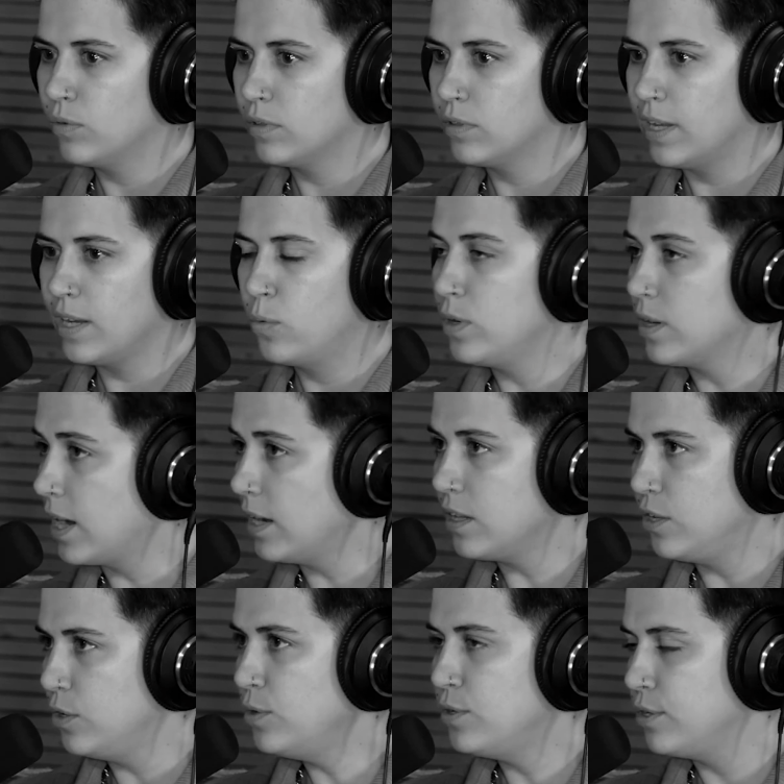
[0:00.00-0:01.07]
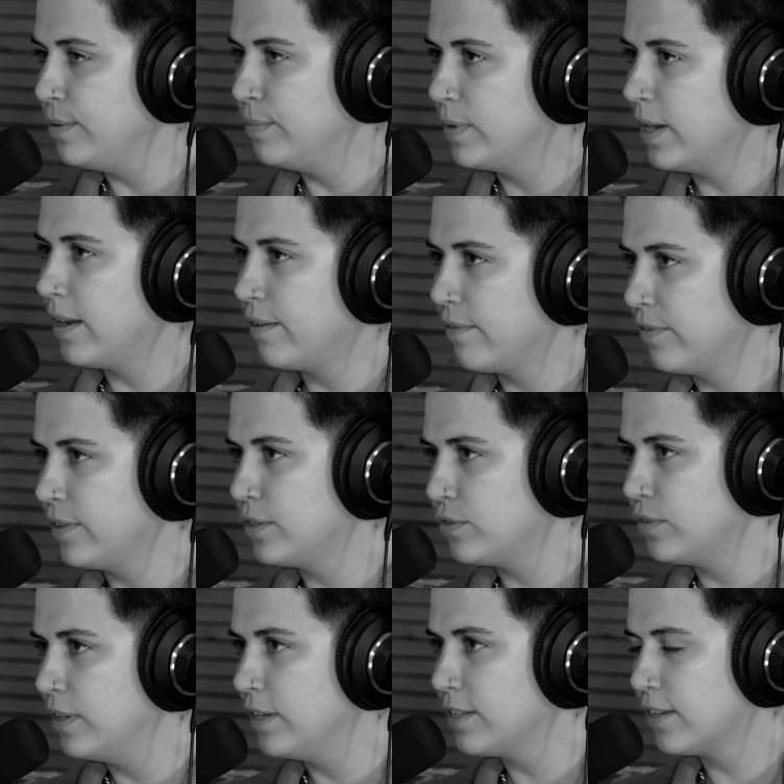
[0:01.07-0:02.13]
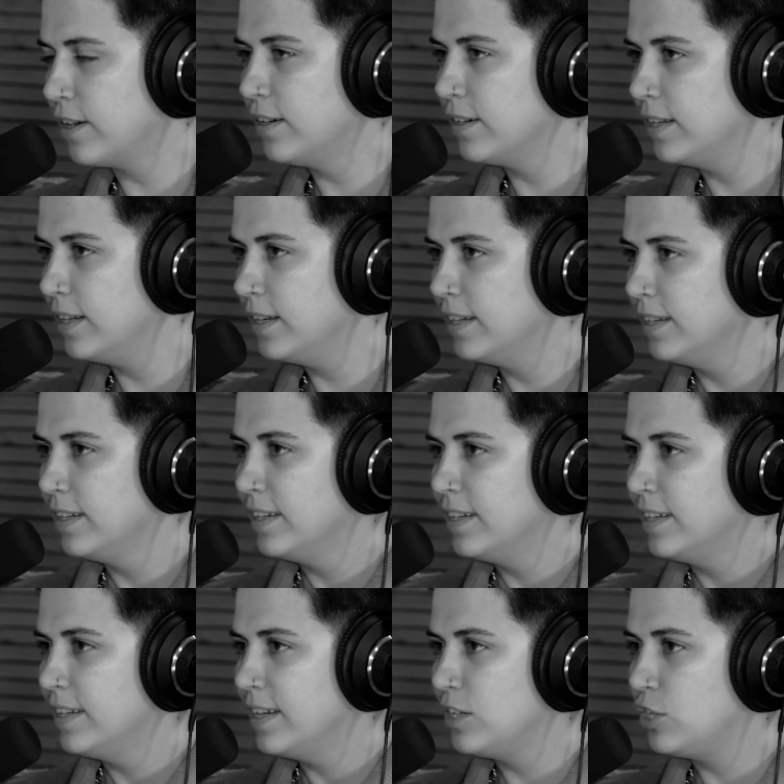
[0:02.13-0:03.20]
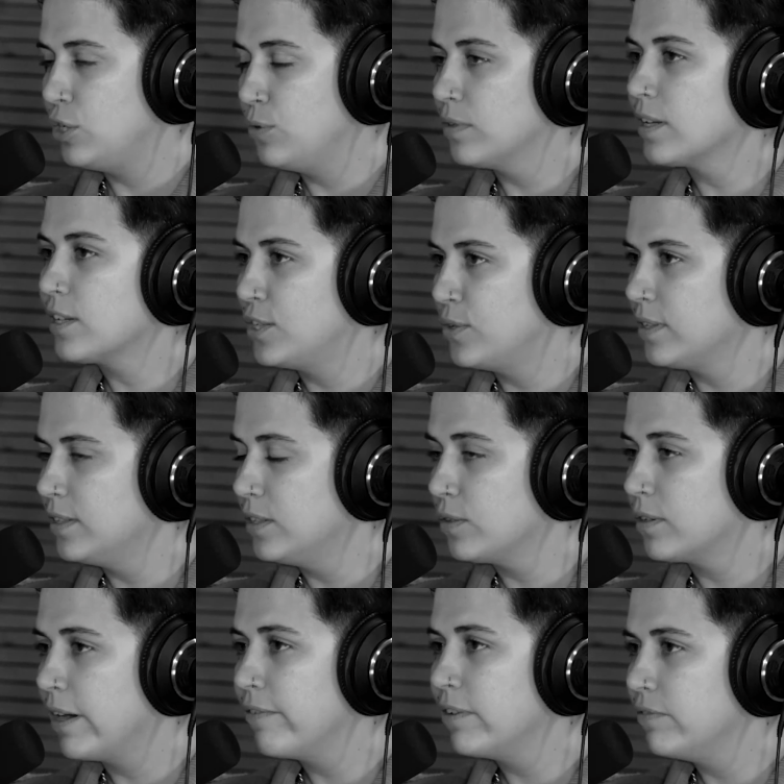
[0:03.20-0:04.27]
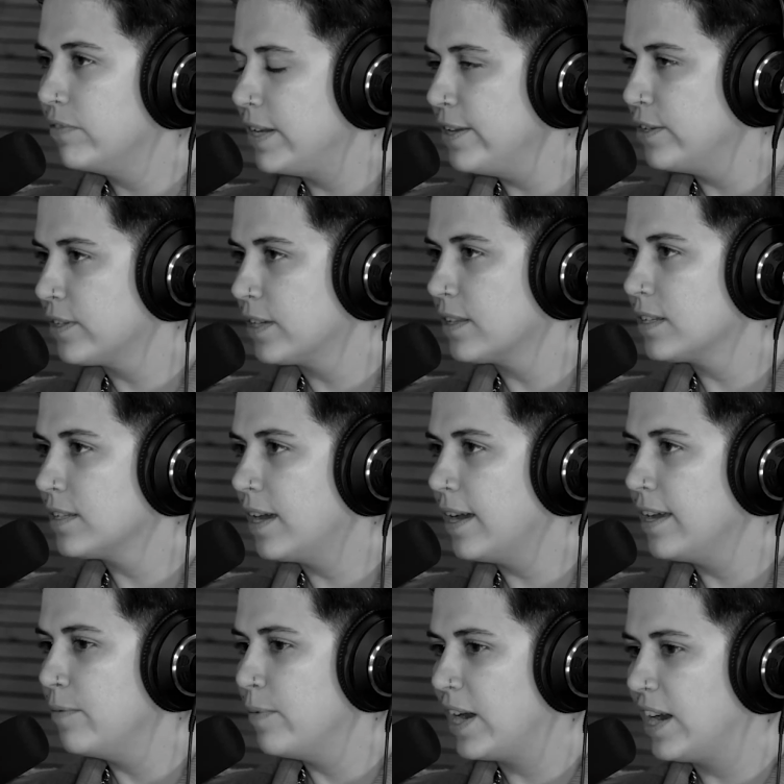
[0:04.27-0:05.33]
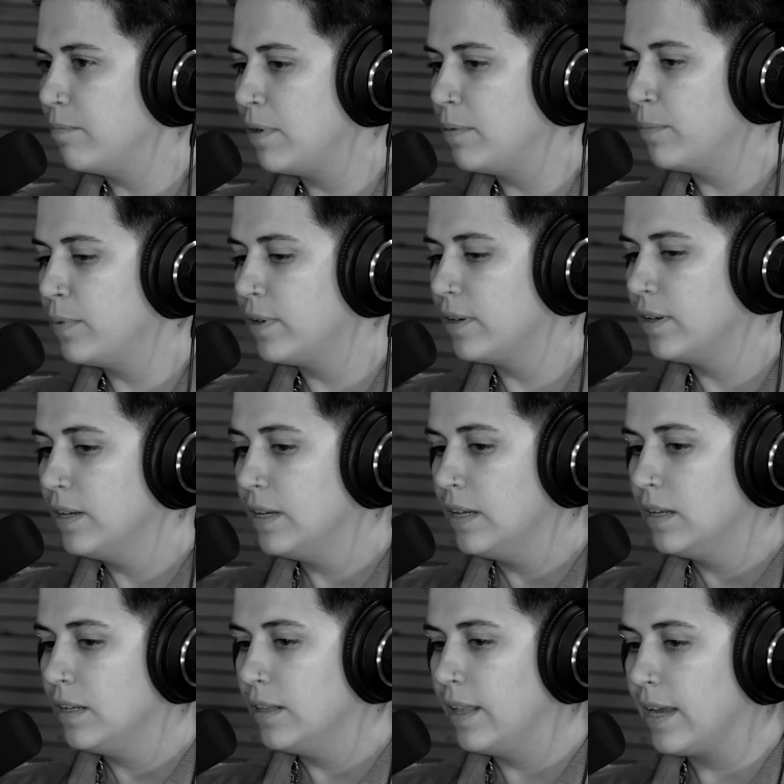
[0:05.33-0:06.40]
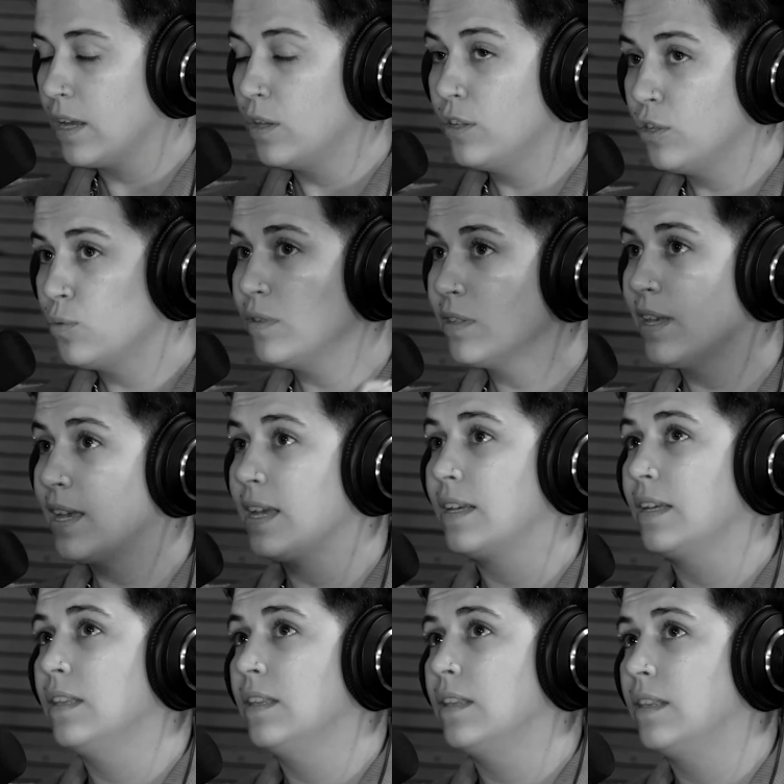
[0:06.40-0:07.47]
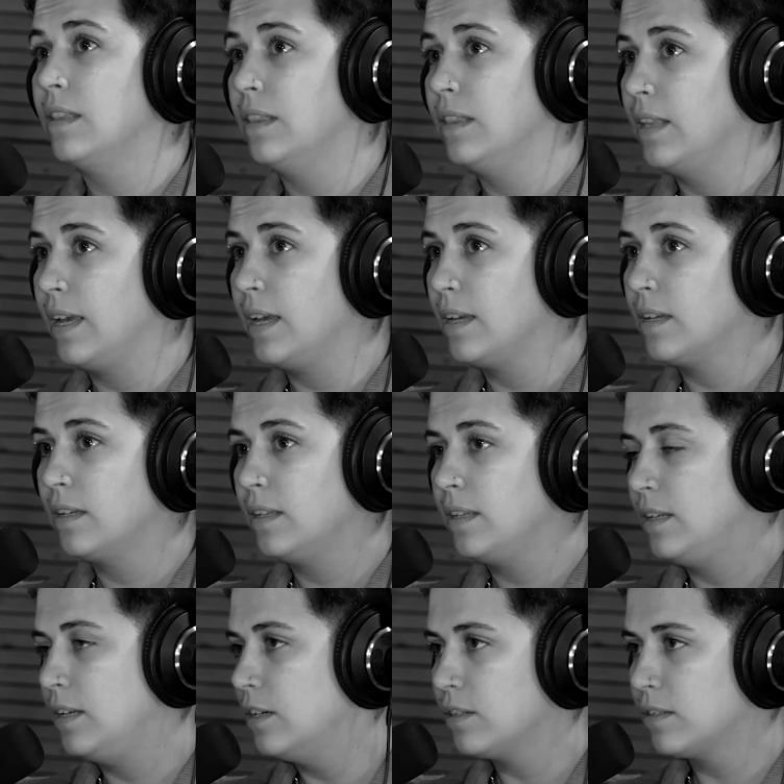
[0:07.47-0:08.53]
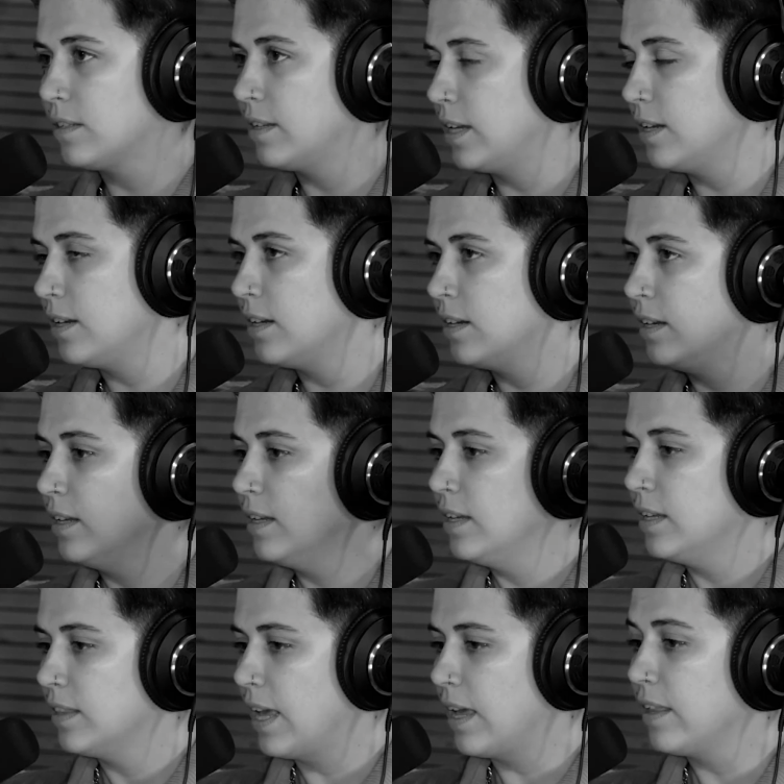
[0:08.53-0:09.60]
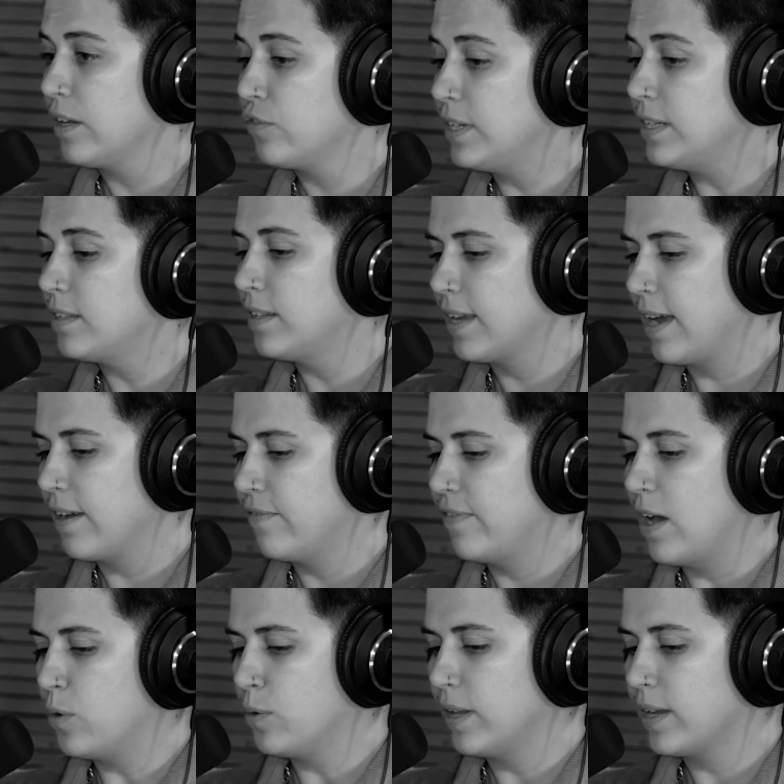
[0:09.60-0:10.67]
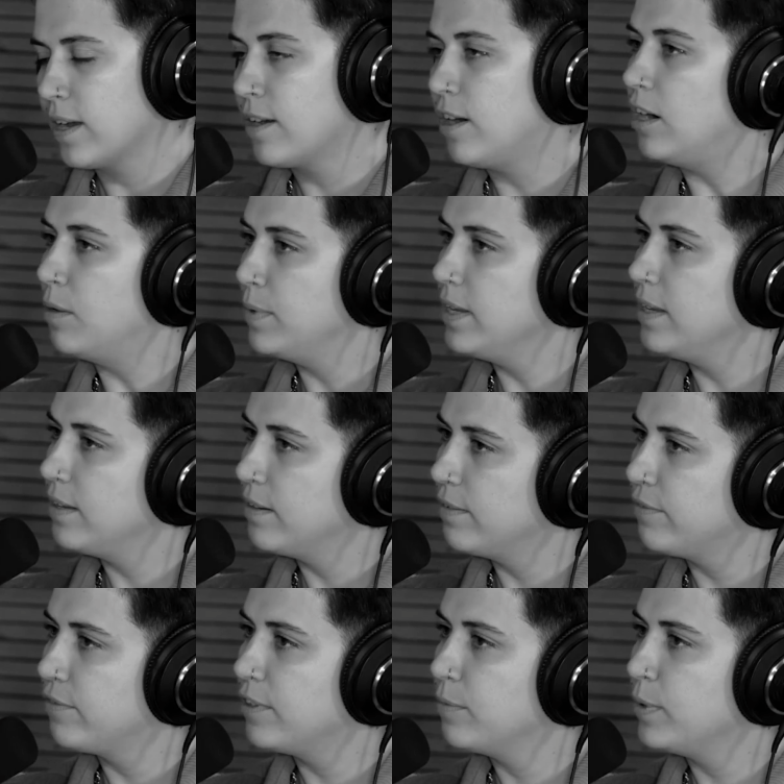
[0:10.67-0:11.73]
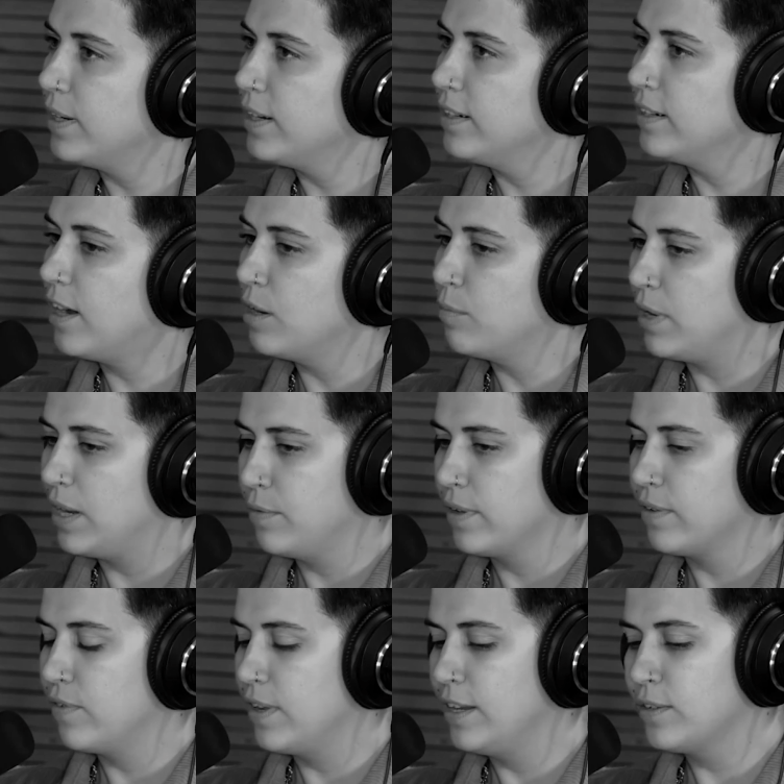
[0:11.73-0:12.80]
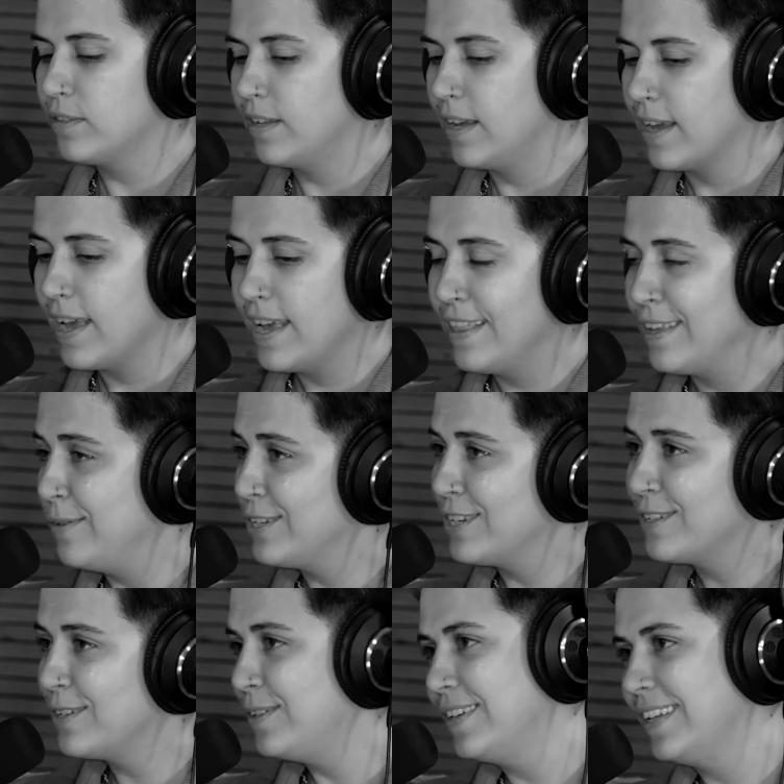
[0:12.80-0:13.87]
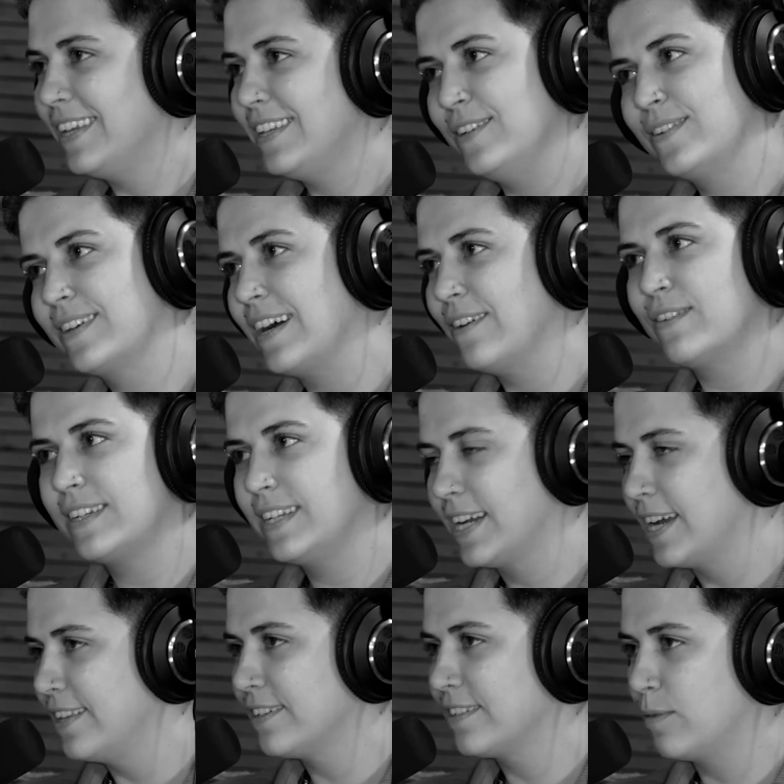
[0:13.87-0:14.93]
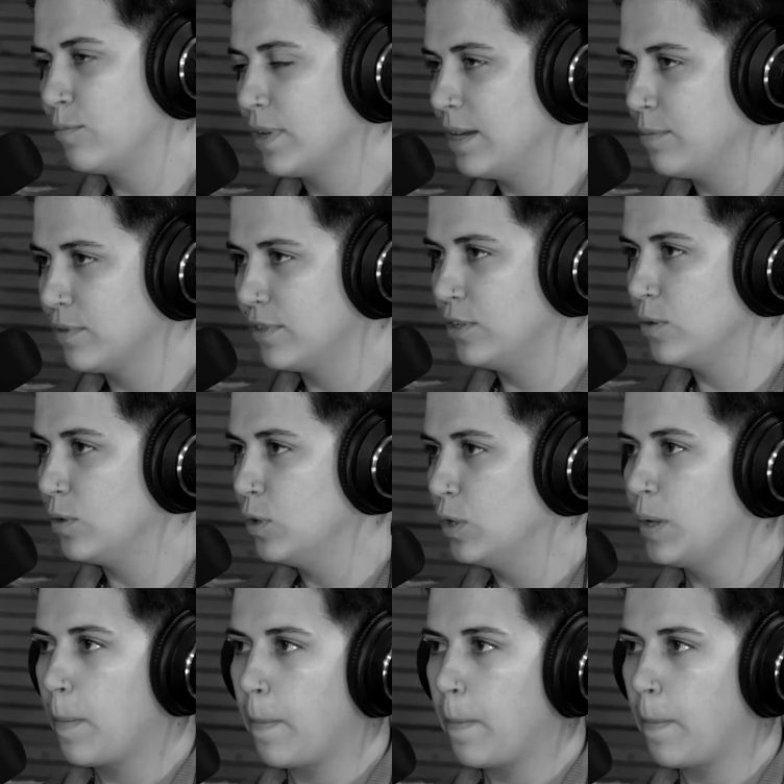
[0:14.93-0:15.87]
It's like when kind of YouTube kind of first really started, and she was like doing little cover videos at the time. And I remember like this was like years later that like recently I found like a comment from her on my like video saying, hey, like we should totally like do a cover together sometime soon.